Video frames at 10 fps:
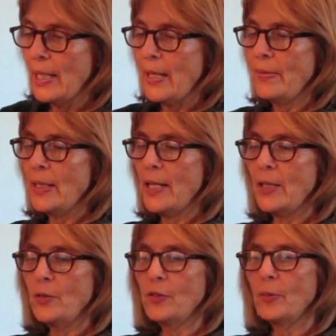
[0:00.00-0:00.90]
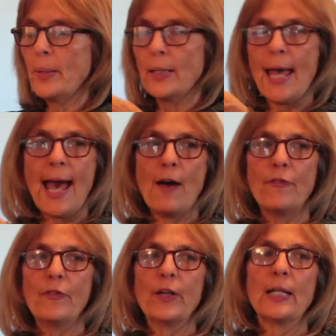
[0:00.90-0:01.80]
And then I used about
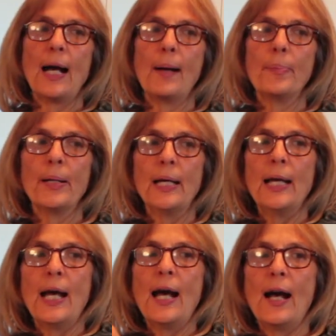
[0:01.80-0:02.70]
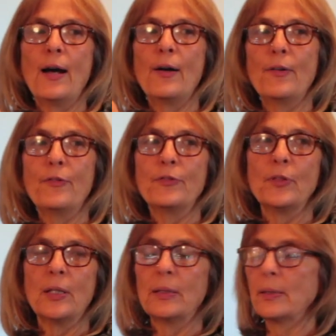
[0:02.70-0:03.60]
1/2 of a cup of
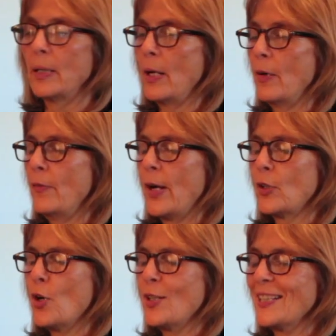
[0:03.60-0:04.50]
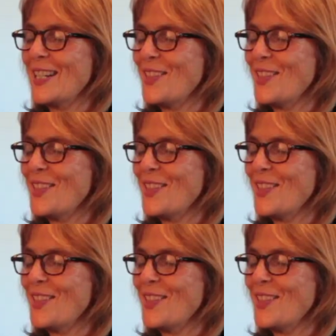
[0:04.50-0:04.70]
coconut